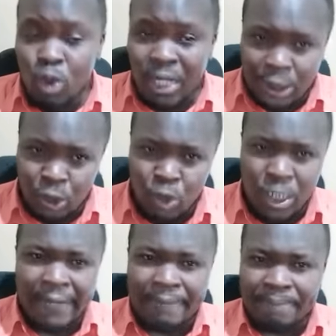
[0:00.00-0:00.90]
you look at
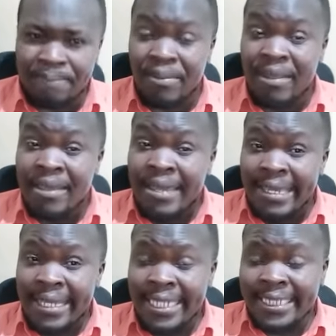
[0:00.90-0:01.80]
UDA,
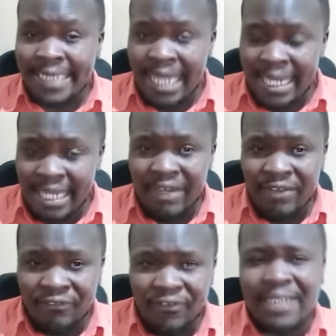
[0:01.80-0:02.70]
it's a
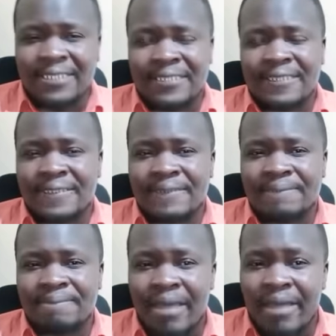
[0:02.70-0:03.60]
given fact
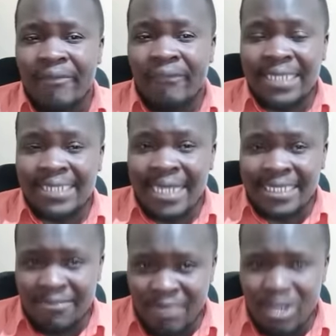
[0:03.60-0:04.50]
that
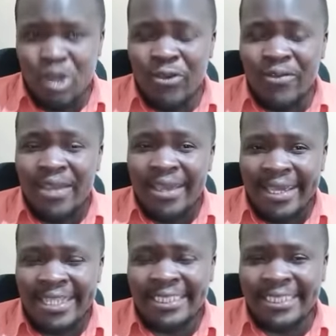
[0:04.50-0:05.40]
Azimio
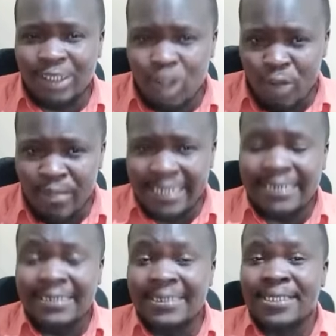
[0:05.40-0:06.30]
is the
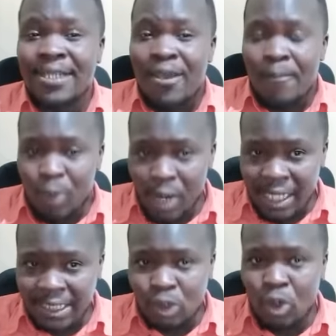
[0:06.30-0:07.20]
dominant
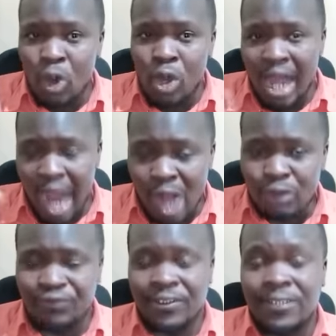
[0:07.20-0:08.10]
political
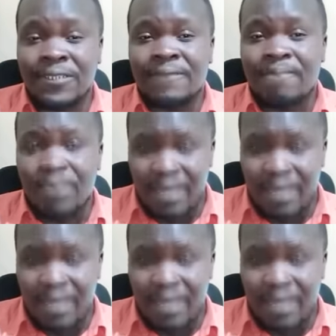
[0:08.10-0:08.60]
outfit